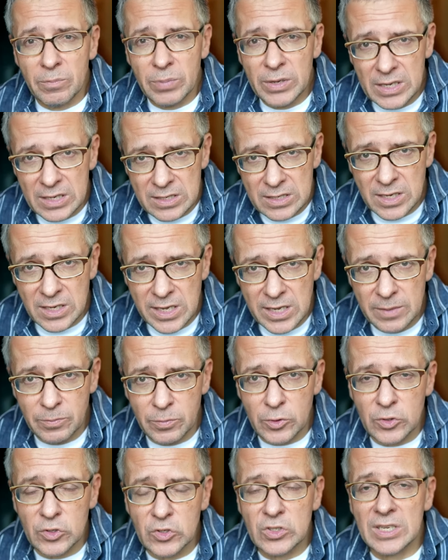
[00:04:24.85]

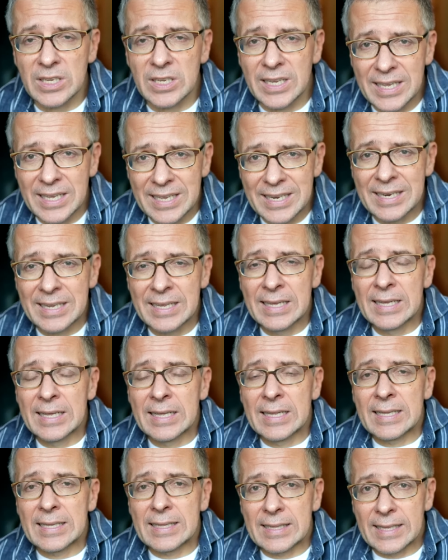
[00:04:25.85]
peacekeepers in
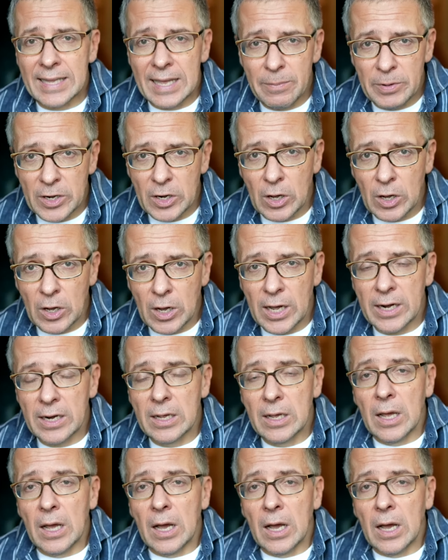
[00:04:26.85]
Lebanon.